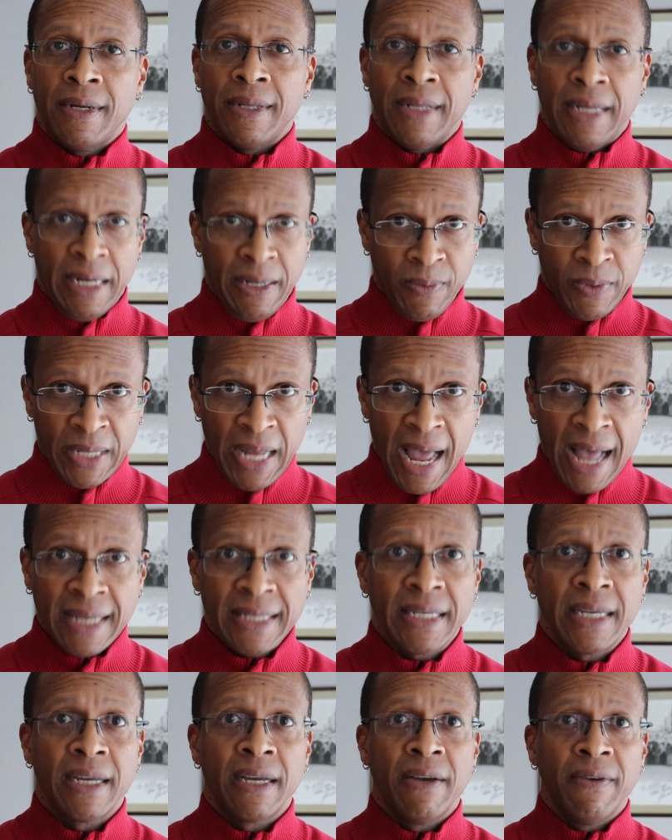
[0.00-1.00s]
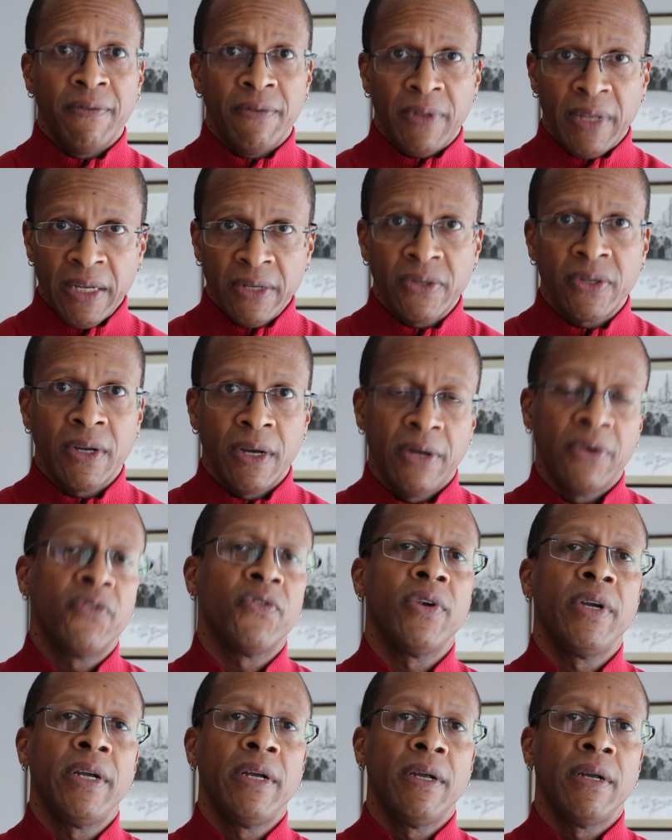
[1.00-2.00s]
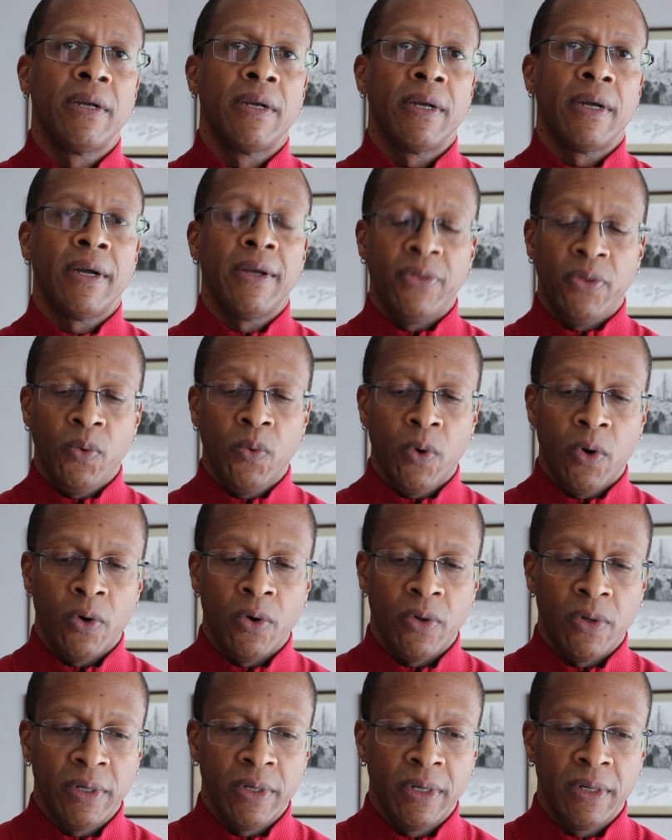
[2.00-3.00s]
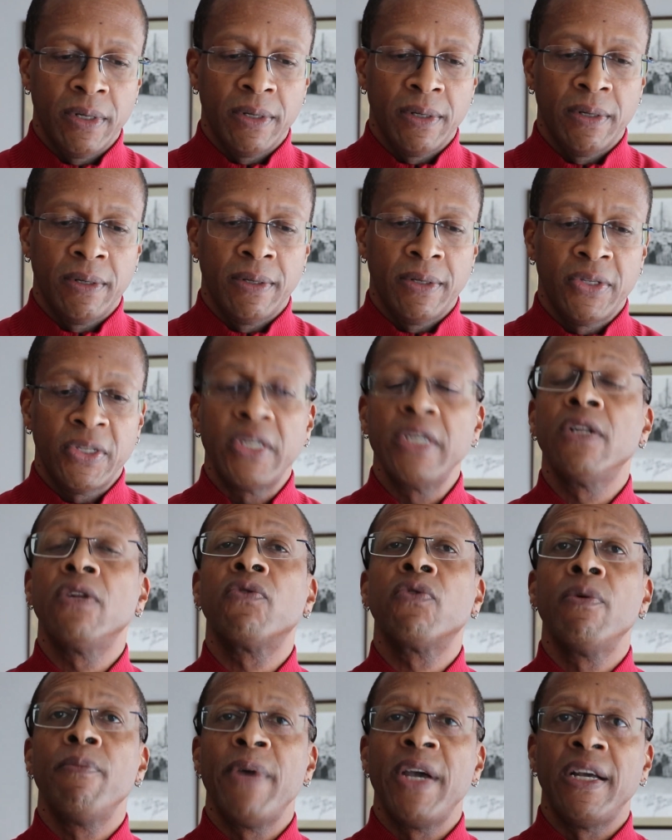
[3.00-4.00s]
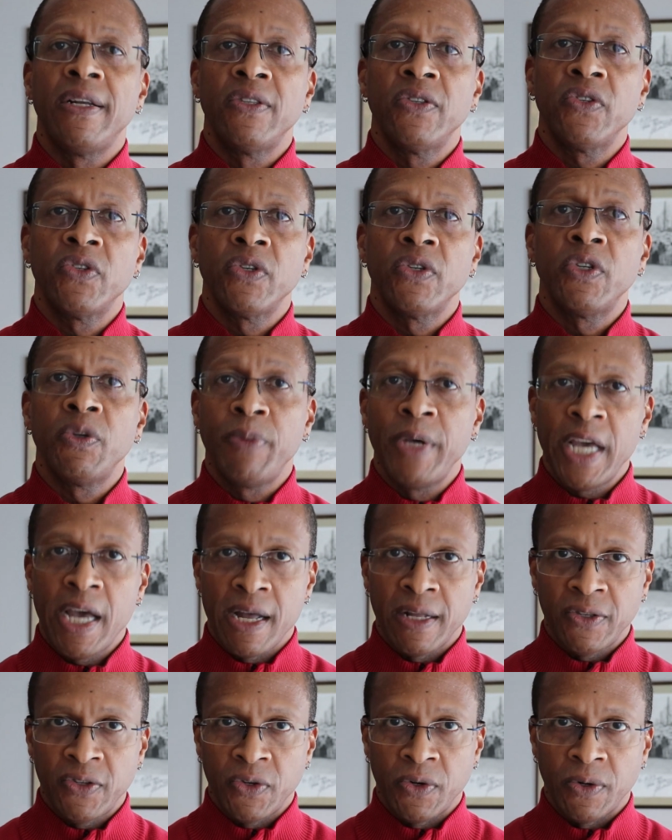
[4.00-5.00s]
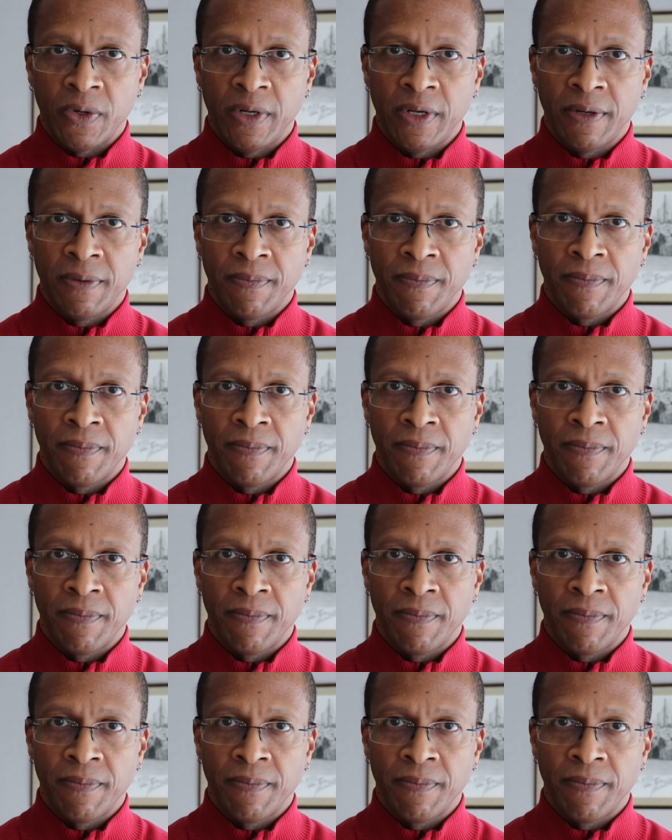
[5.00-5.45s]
that he was asking of this country and the world, still remains to be answered.